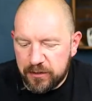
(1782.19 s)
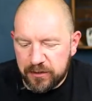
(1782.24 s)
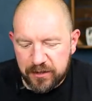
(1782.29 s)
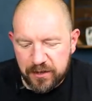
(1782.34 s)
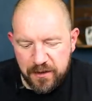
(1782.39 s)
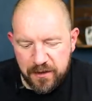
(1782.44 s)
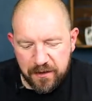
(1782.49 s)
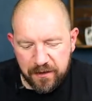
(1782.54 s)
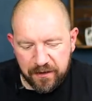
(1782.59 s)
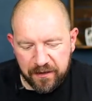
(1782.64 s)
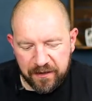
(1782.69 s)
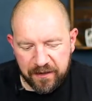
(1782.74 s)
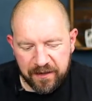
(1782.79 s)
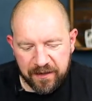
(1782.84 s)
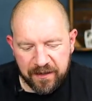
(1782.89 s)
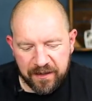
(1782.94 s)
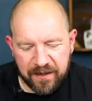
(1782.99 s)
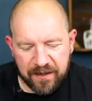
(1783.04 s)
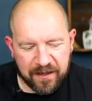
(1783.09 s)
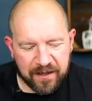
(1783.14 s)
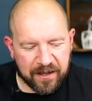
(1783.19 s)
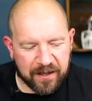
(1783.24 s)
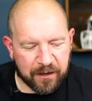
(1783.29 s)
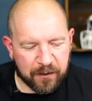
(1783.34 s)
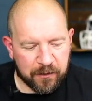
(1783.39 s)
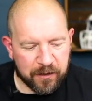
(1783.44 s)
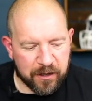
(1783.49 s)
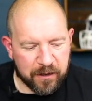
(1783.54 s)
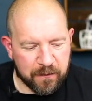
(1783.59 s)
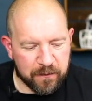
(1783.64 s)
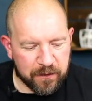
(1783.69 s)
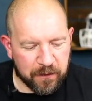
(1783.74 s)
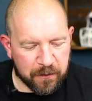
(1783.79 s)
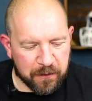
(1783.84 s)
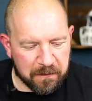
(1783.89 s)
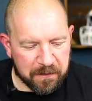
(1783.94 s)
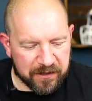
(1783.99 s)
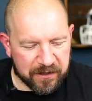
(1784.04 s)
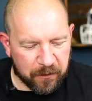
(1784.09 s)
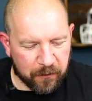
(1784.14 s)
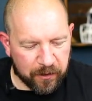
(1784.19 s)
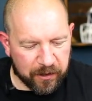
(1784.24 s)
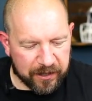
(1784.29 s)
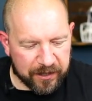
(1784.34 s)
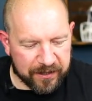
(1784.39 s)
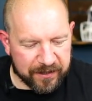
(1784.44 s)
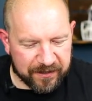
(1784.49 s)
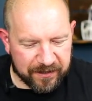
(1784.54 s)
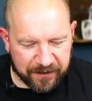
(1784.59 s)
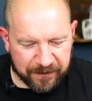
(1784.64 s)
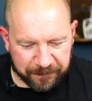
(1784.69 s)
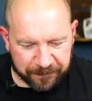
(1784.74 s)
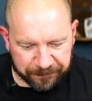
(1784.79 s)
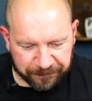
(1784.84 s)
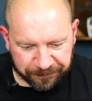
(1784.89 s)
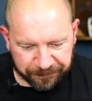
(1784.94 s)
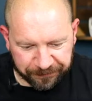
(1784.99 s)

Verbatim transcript: sir. How are you doing, Mister Wilkinson?